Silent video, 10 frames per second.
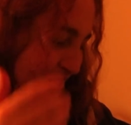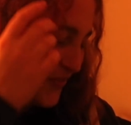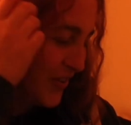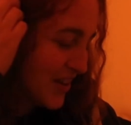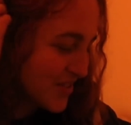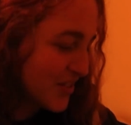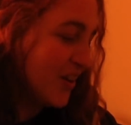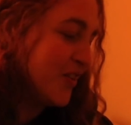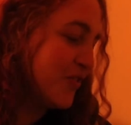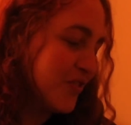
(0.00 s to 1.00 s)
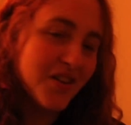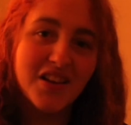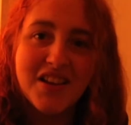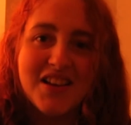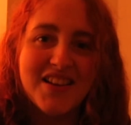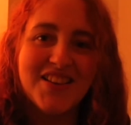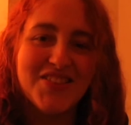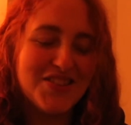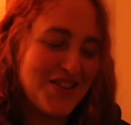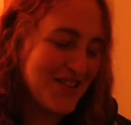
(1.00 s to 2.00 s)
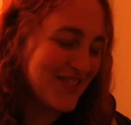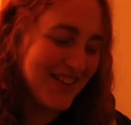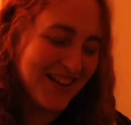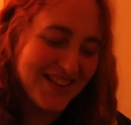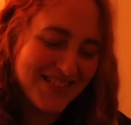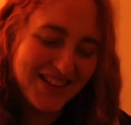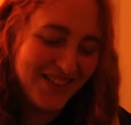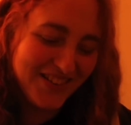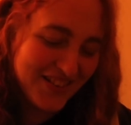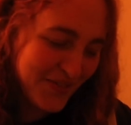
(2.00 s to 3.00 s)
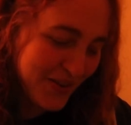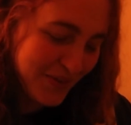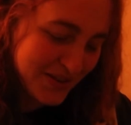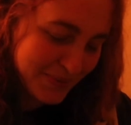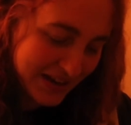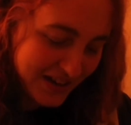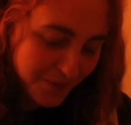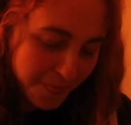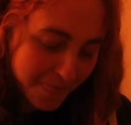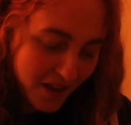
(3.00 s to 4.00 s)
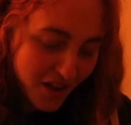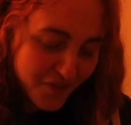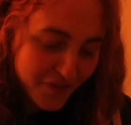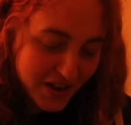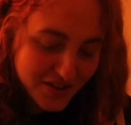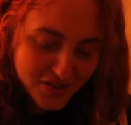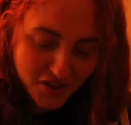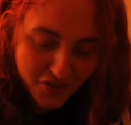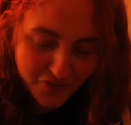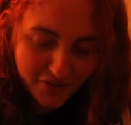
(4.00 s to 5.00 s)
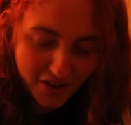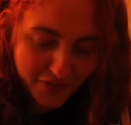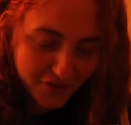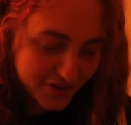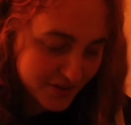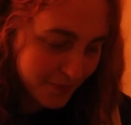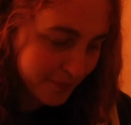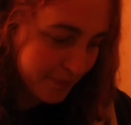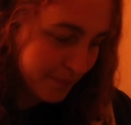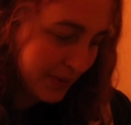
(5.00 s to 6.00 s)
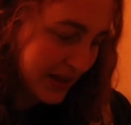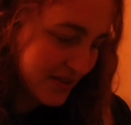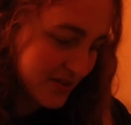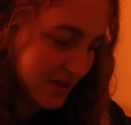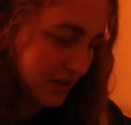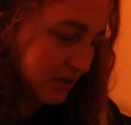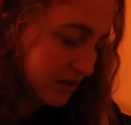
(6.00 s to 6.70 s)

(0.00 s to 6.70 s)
so first off, I don't even know where to begin. First off, I've got some pencil.